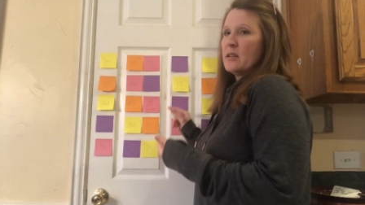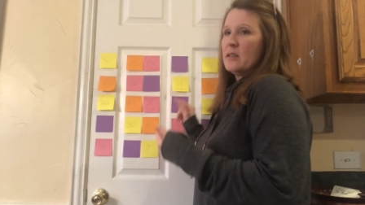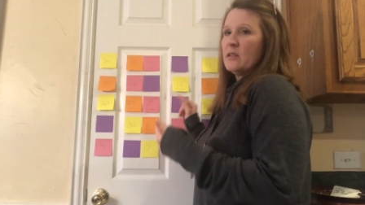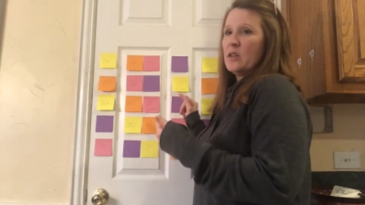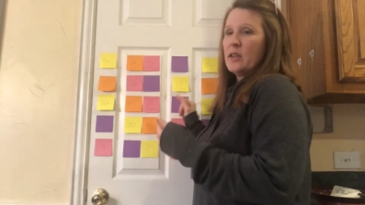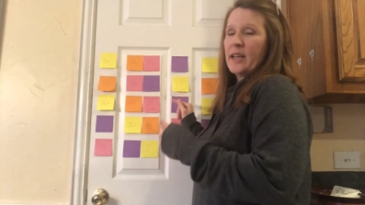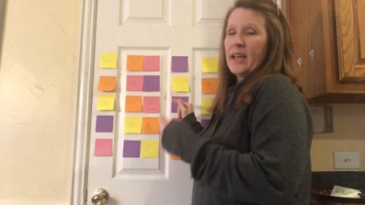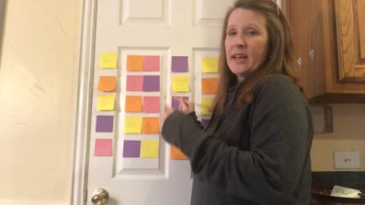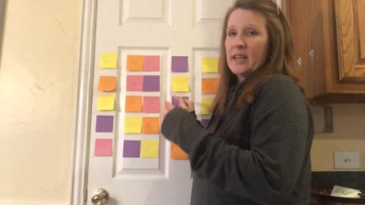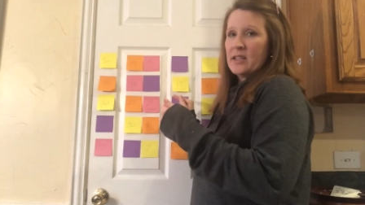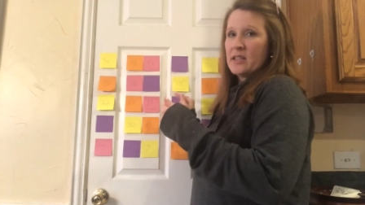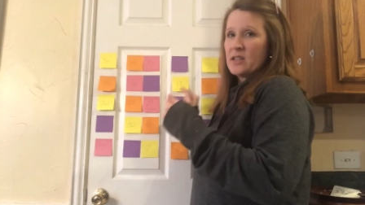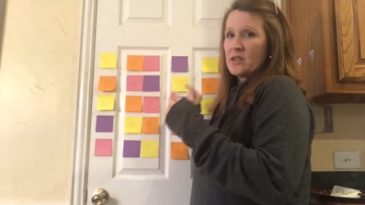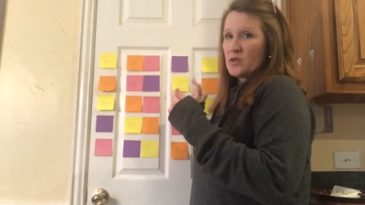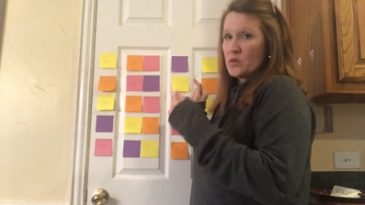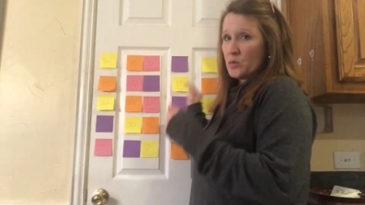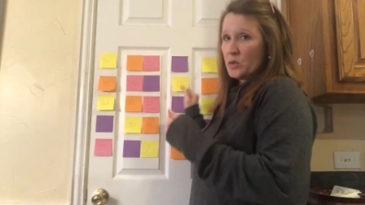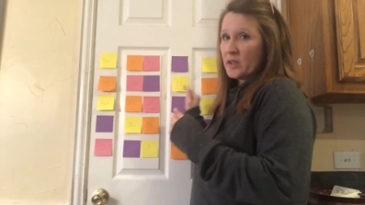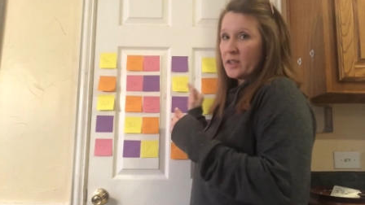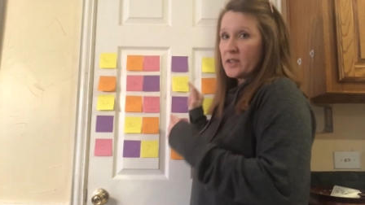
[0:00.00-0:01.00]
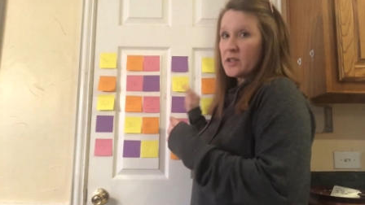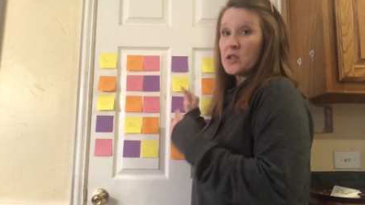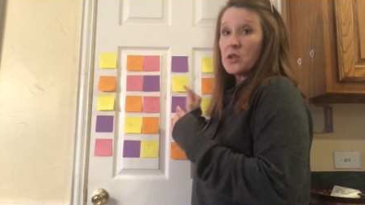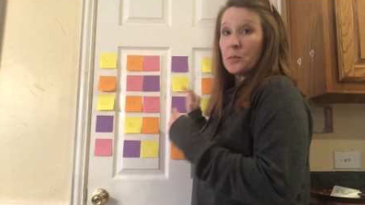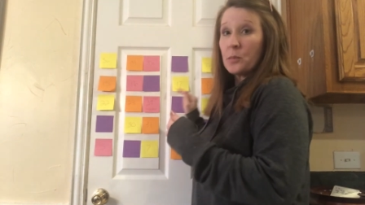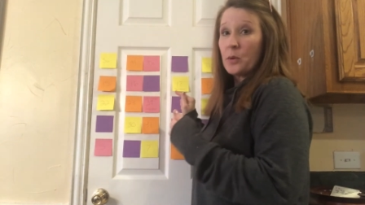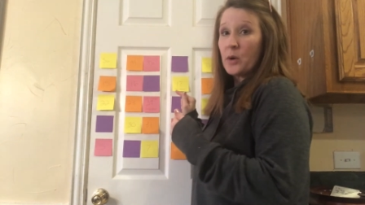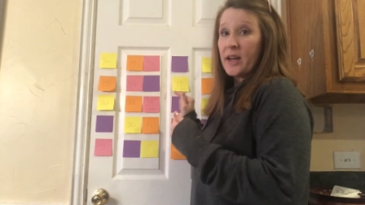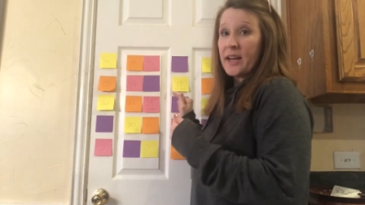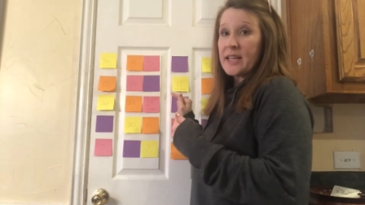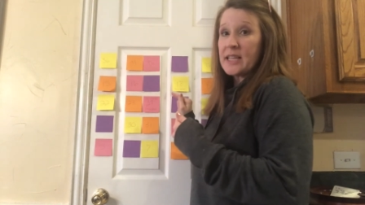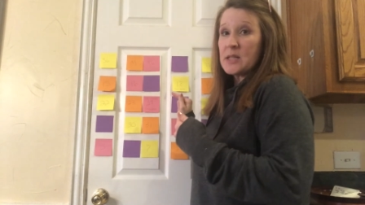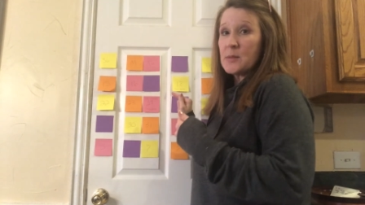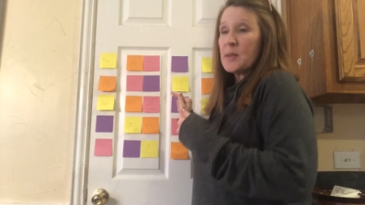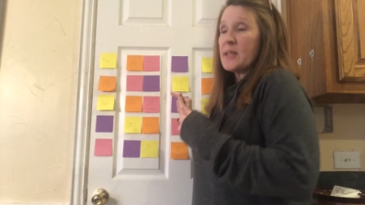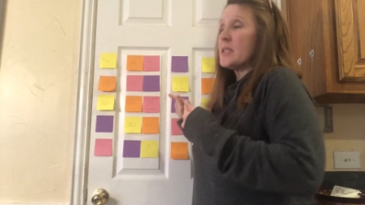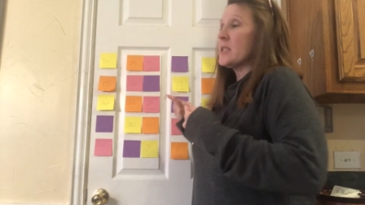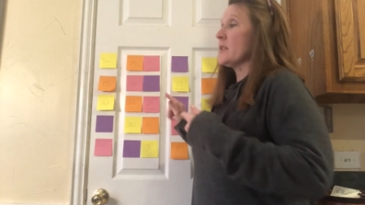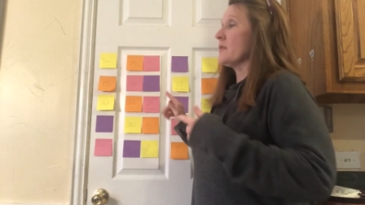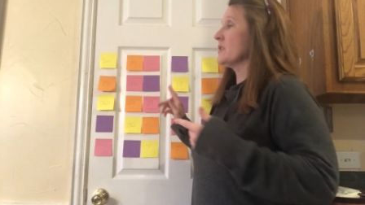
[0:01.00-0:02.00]
look at it, it's really super
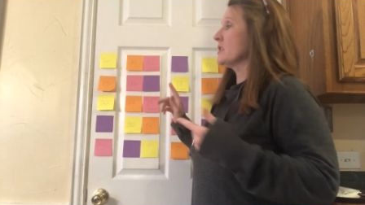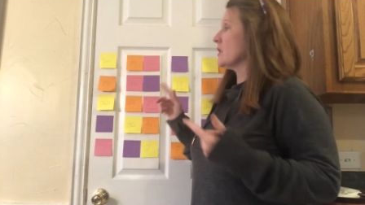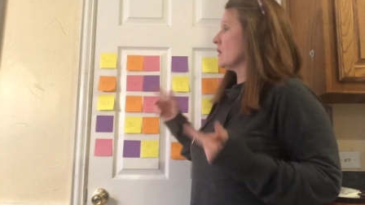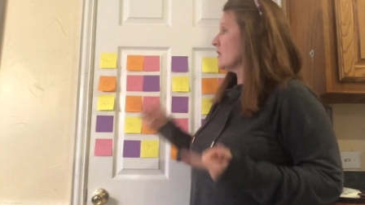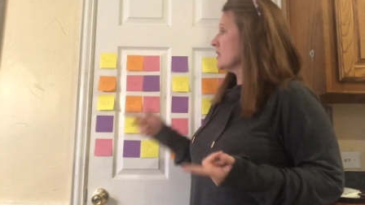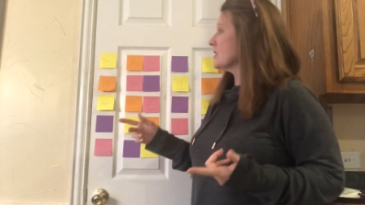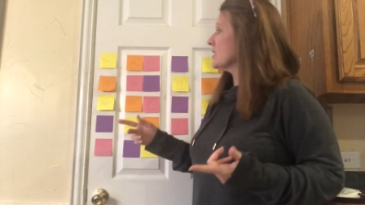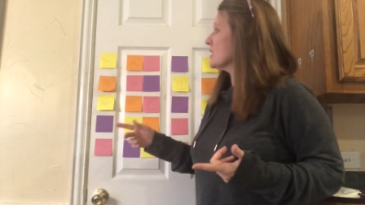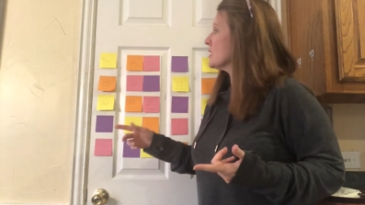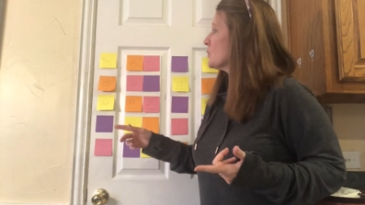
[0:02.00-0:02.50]
inexpensive. So this is